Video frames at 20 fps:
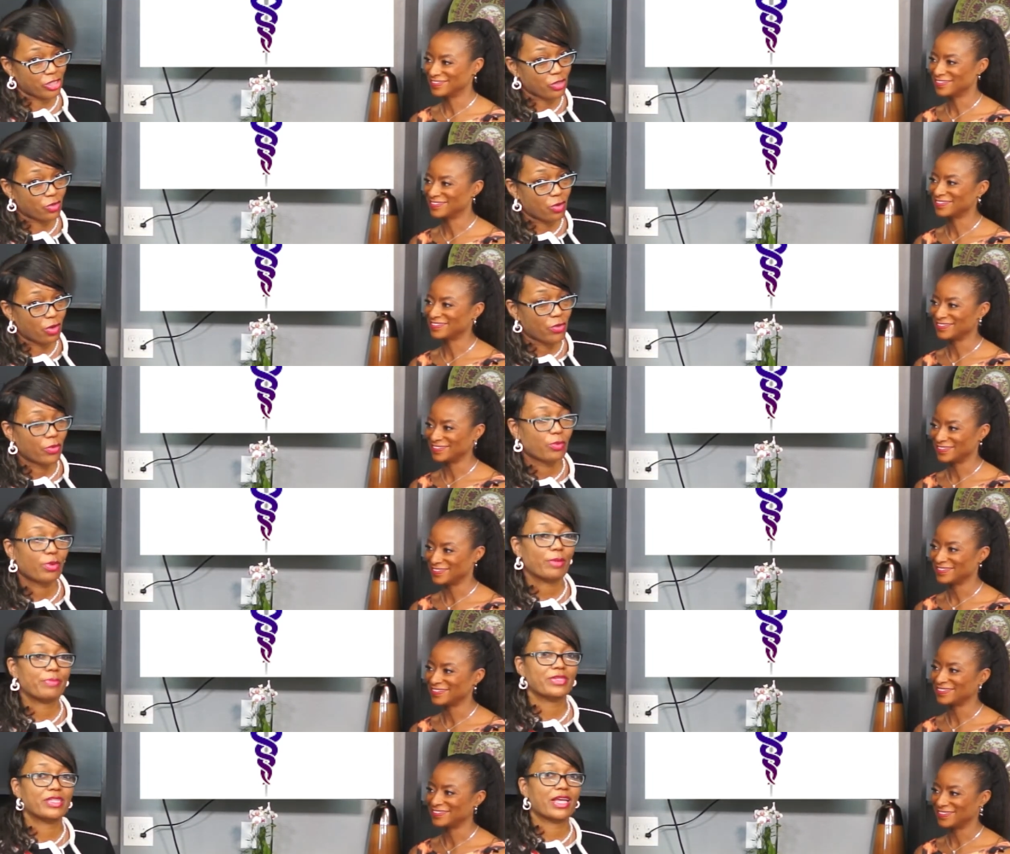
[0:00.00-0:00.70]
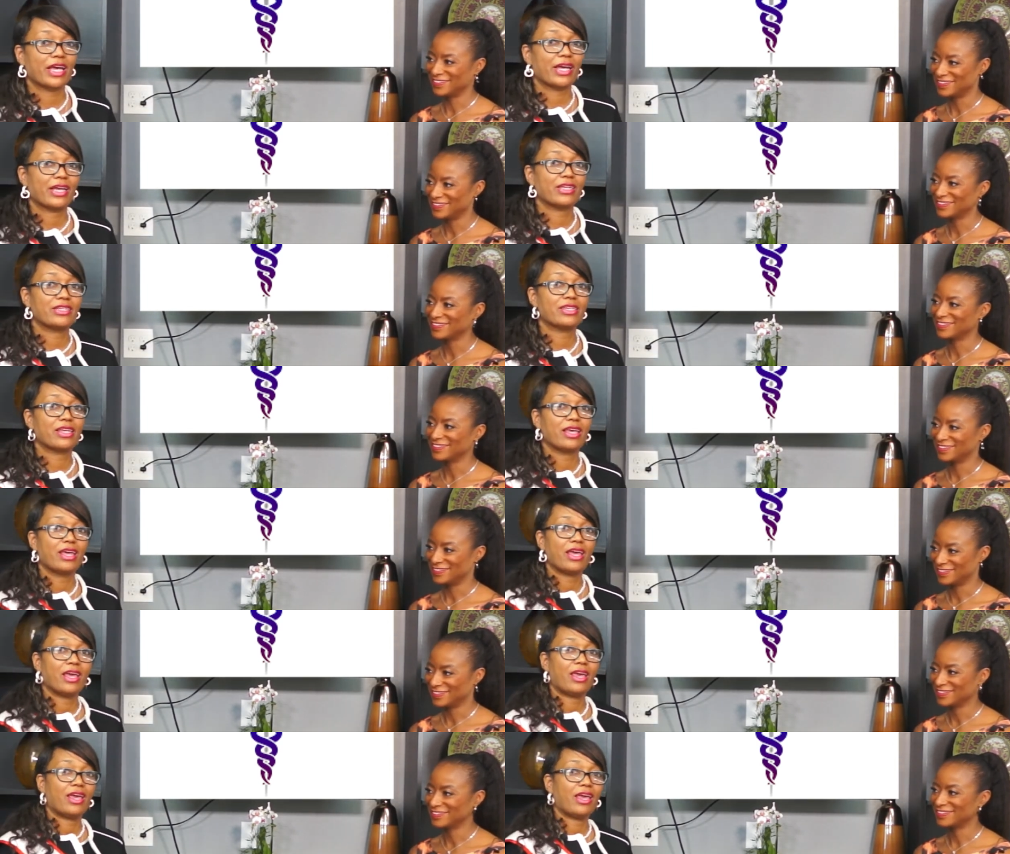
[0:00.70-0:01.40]
Speaker 1: go on the website
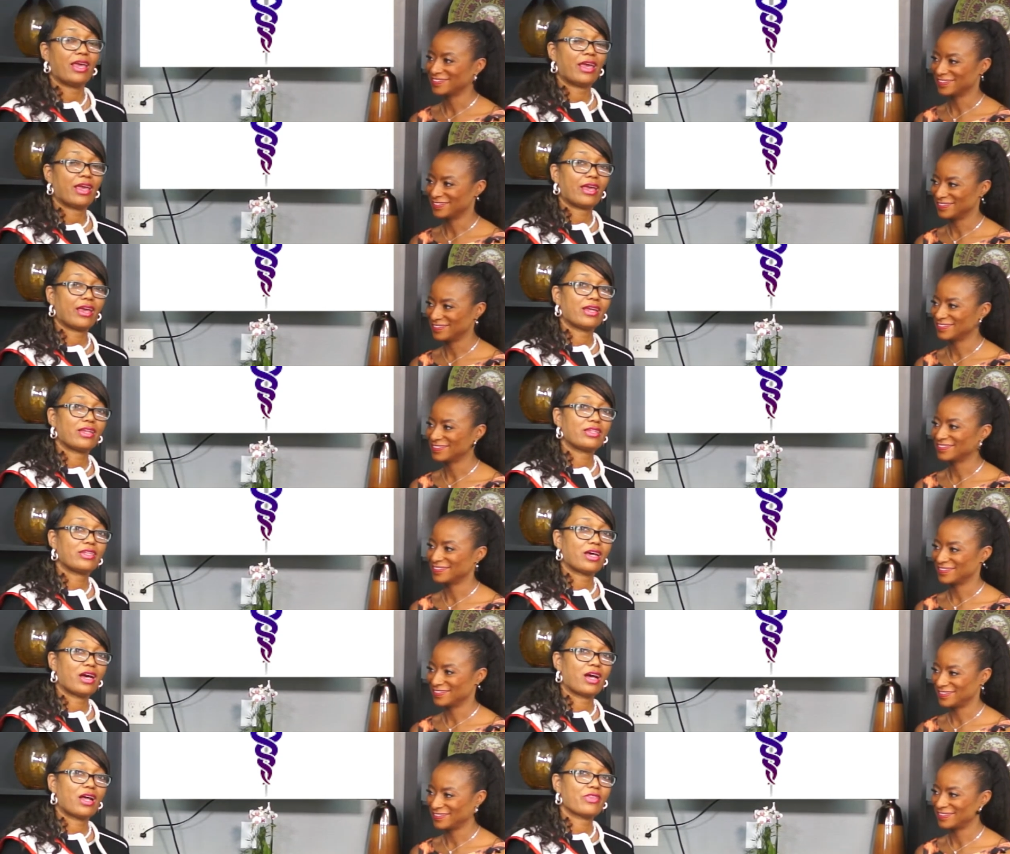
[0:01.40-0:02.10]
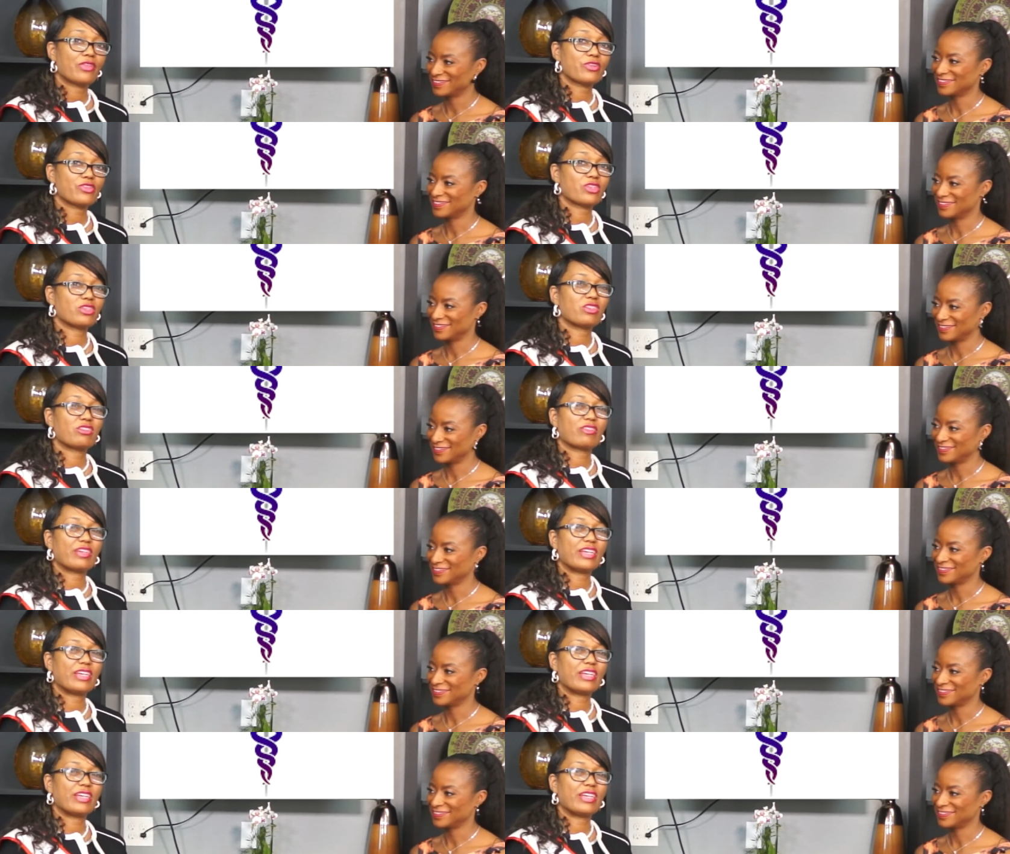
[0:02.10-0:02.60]
and uh, there's a little